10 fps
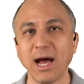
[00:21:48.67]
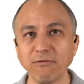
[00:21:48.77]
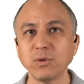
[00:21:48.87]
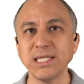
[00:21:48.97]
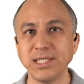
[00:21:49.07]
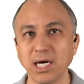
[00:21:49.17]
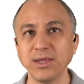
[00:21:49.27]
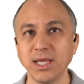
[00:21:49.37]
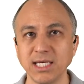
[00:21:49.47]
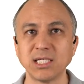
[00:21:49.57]
have we
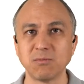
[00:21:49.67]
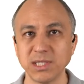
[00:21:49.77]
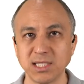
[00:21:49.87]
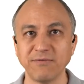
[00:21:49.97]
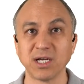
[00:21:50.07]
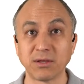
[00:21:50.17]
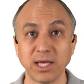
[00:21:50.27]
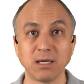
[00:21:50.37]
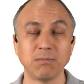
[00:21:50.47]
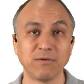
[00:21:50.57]
done this
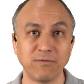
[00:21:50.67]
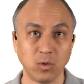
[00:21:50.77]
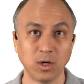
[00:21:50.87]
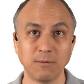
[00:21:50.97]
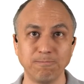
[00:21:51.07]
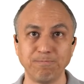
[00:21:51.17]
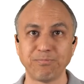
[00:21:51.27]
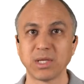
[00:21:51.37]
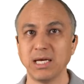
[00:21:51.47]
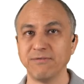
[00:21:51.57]
specific thing before?
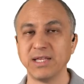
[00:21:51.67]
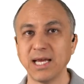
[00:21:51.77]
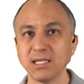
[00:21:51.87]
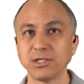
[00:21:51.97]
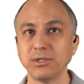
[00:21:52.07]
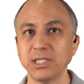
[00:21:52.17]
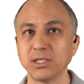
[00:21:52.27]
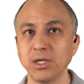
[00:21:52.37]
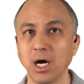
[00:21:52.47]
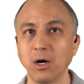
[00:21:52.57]
If the answer
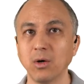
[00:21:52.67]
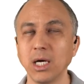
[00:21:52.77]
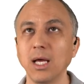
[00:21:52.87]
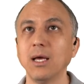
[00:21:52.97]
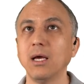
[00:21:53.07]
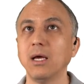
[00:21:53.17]
is no,